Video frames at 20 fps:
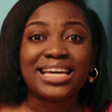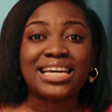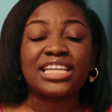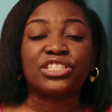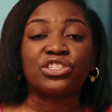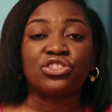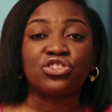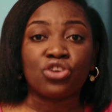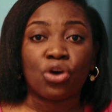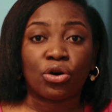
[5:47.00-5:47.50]

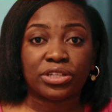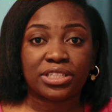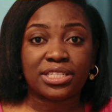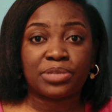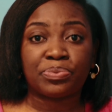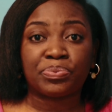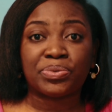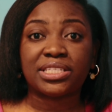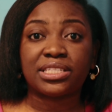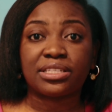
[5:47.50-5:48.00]
is not
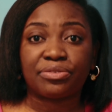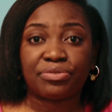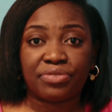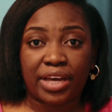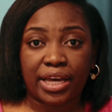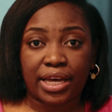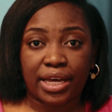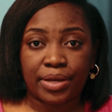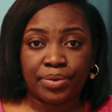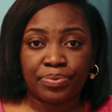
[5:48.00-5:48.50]

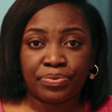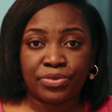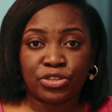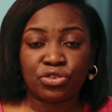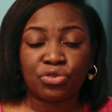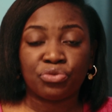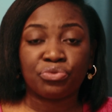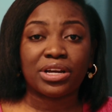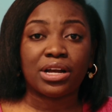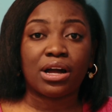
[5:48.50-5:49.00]
specific.
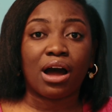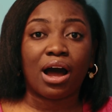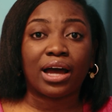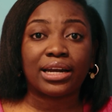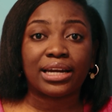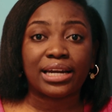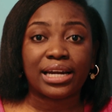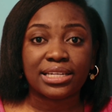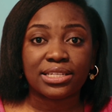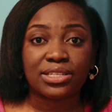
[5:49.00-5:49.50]
So
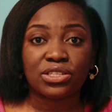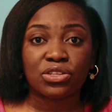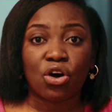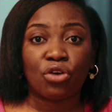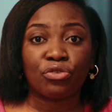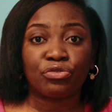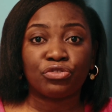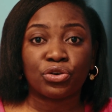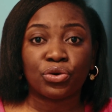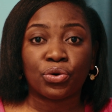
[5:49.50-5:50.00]
regardless
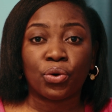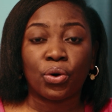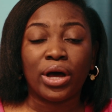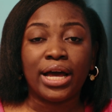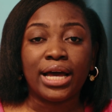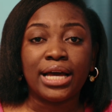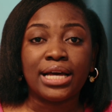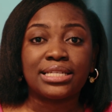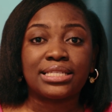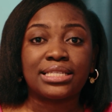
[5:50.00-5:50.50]
of your
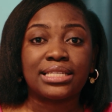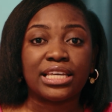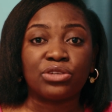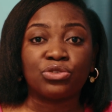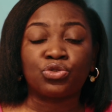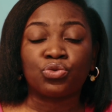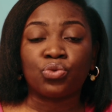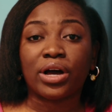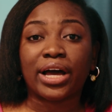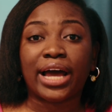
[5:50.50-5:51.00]

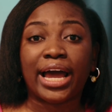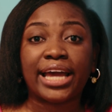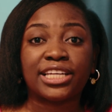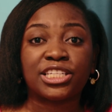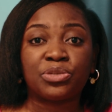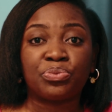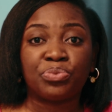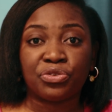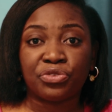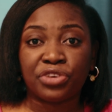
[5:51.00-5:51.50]
skilled worker
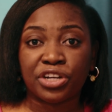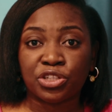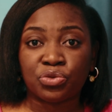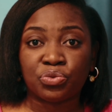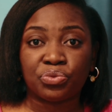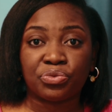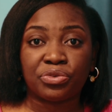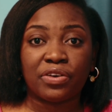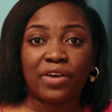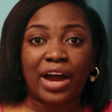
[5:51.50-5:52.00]

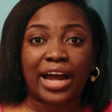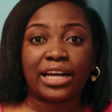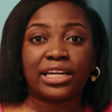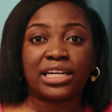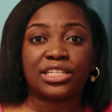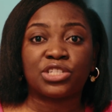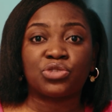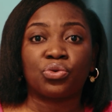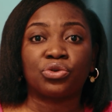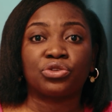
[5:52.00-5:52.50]
experience,
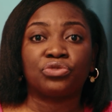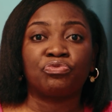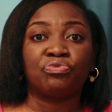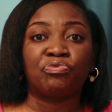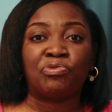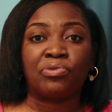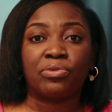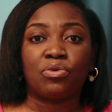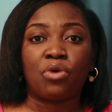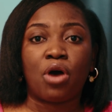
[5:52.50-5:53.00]
regardless of
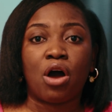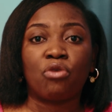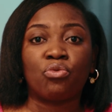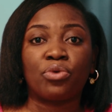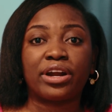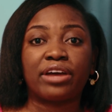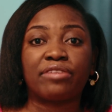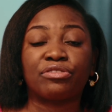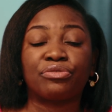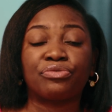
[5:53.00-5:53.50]

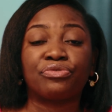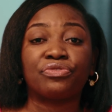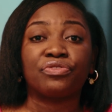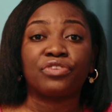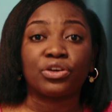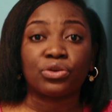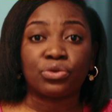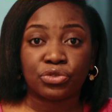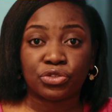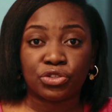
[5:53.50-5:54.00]
whatever
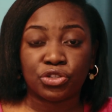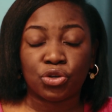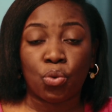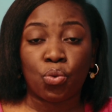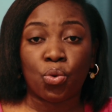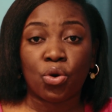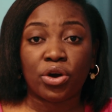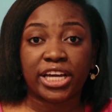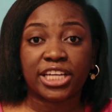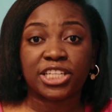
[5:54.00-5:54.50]
field
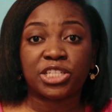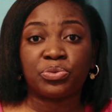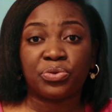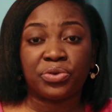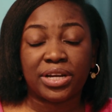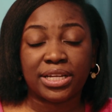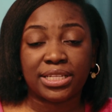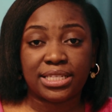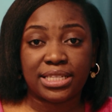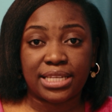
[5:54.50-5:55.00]
your work
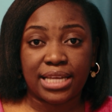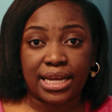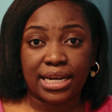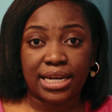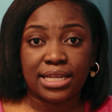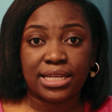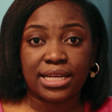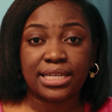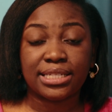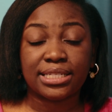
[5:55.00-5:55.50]
experience
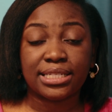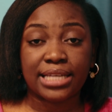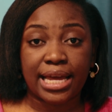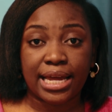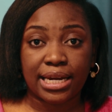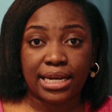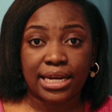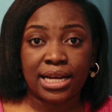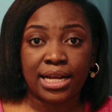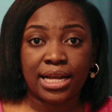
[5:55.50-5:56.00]
is
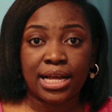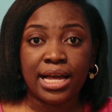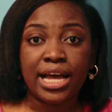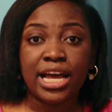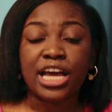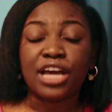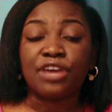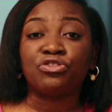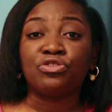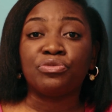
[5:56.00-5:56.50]
in,
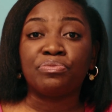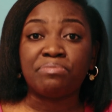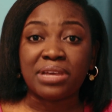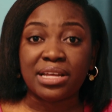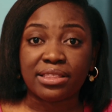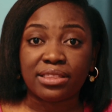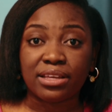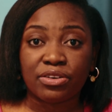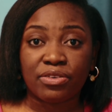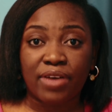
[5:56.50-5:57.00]
if you
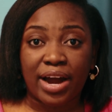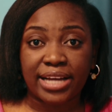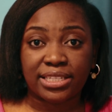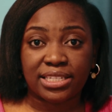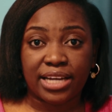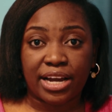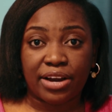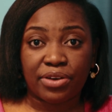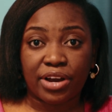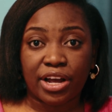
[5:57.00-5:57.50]
meet the
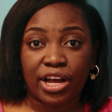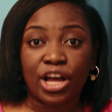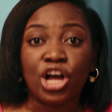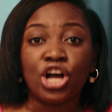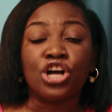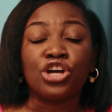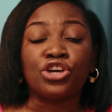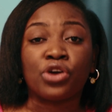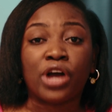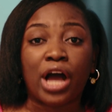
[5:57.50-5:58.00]
criteria,
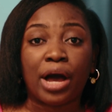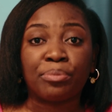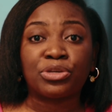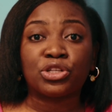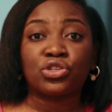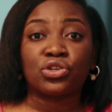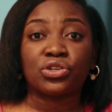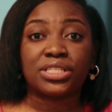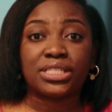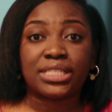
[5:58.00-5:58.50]
you can
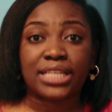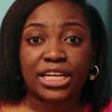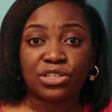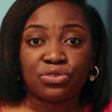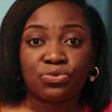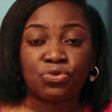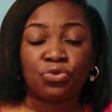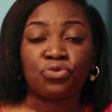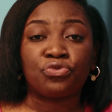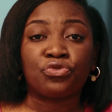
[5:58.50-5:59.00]
be
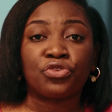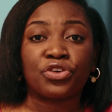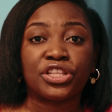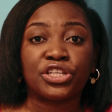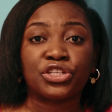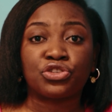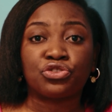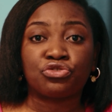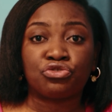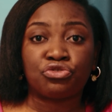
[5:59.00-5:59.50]
successful for
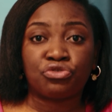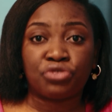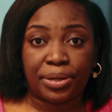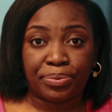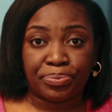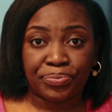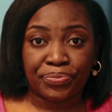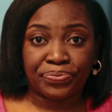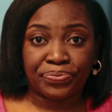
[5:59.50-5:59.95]
this stream.